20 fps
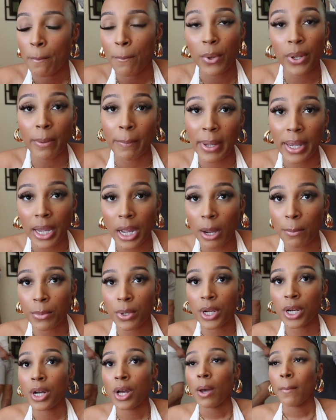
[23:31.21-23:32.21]
pull up my
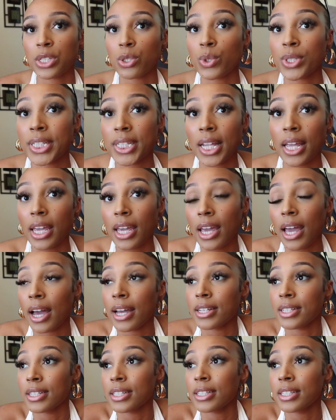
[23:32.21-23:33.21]
camera so today
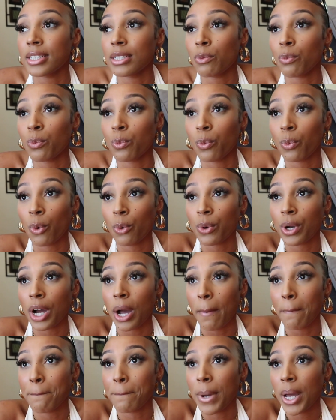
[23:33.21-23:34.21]
i woke
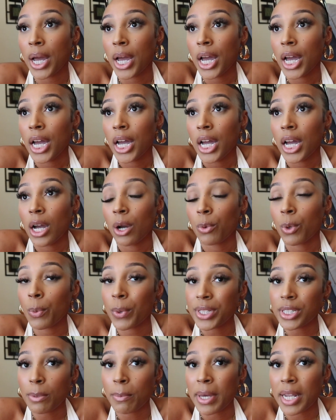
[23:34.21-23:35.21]
up we
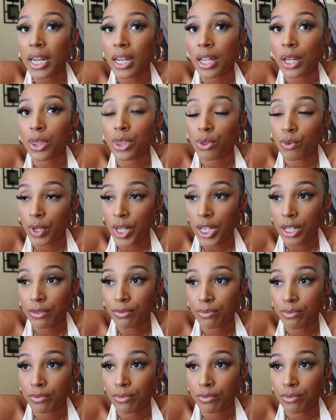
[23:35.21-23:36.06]
went to bed at like three